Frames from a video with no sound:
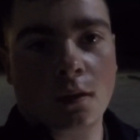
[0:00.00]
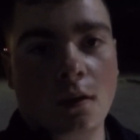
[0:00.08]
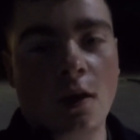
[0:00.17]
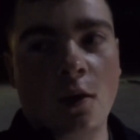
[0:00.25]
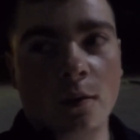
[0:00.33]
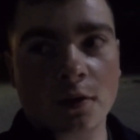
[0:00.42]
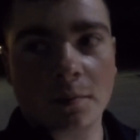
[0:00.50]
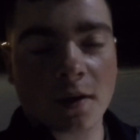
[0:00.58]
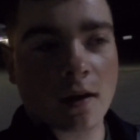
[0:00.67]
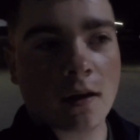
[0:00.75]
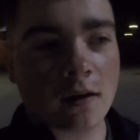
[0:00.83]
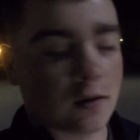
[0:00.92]
Hey, what's up,
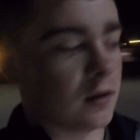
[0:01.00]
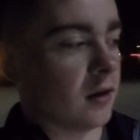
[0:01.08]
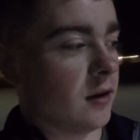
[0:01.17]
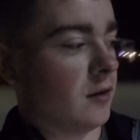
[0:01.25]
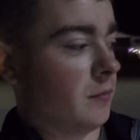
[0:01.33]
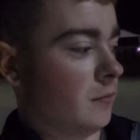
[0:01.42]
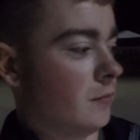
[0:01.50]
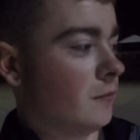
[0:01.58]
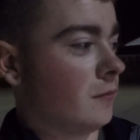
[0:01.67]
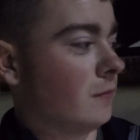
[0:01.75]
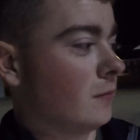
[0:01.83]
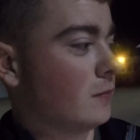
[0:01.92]
guys? I am
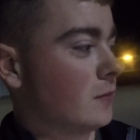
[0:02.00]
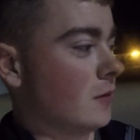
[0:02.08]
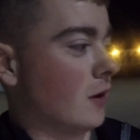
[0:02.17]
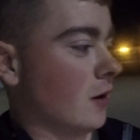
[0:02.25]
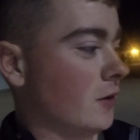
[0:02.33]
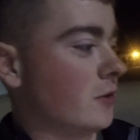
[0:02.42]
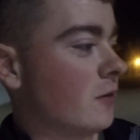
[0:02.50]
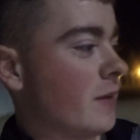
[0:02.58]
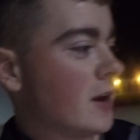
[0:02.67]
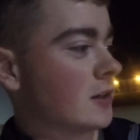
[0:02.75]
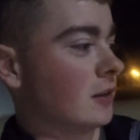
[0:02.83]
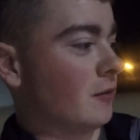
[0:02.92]

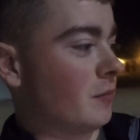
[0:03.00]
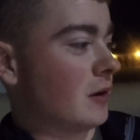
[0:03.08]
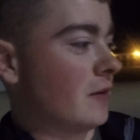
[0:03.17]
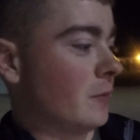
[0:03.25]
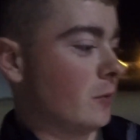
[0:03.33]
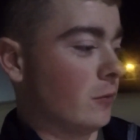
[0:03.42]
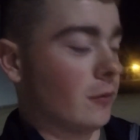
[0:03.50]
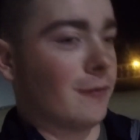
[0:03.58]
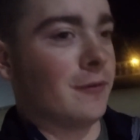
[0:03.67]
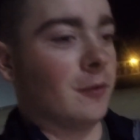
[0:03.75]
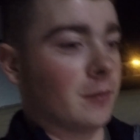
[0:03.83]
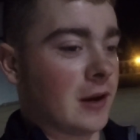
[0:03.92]
Duramax 11 Bravo,
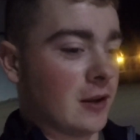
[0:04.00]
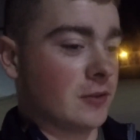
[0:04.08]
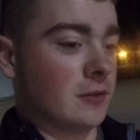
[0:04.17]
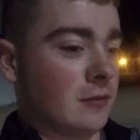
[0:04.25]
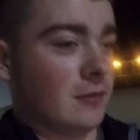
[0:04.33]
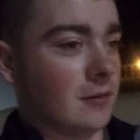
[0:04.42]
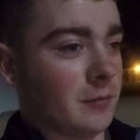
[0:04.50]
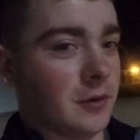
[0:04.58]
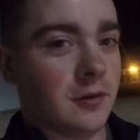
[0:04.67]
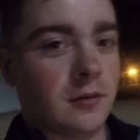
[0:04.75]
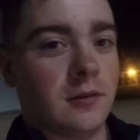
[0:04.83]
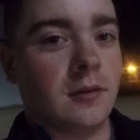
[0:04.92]
or Philip Gallatin. I'm
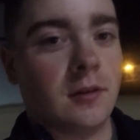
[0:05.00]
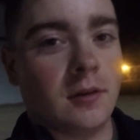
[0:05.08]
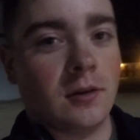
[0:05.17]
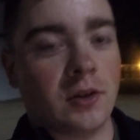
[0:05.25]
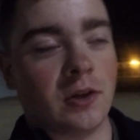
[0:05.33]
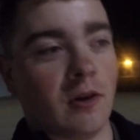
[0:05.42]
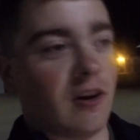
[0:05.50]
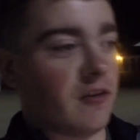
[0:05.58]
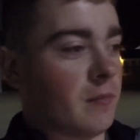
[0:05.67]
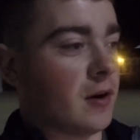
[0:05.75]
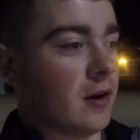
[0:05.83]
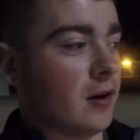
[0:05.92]
going to show
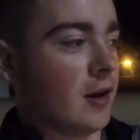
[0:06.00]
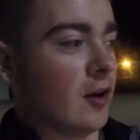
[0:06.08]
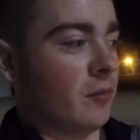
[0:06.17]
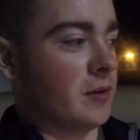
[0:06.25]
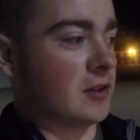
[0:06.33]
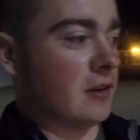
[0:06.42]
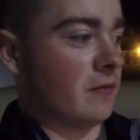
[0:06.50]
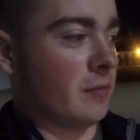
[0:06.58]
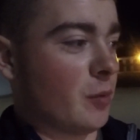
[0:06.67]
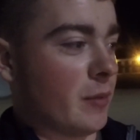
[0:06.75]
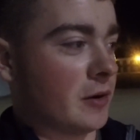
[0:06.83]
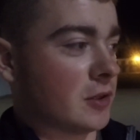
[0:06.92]
off my lb7
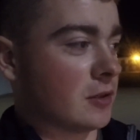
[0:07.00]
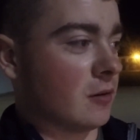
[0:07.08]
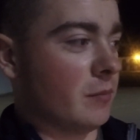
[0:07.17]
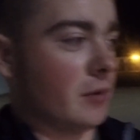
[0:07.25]
I'm about to start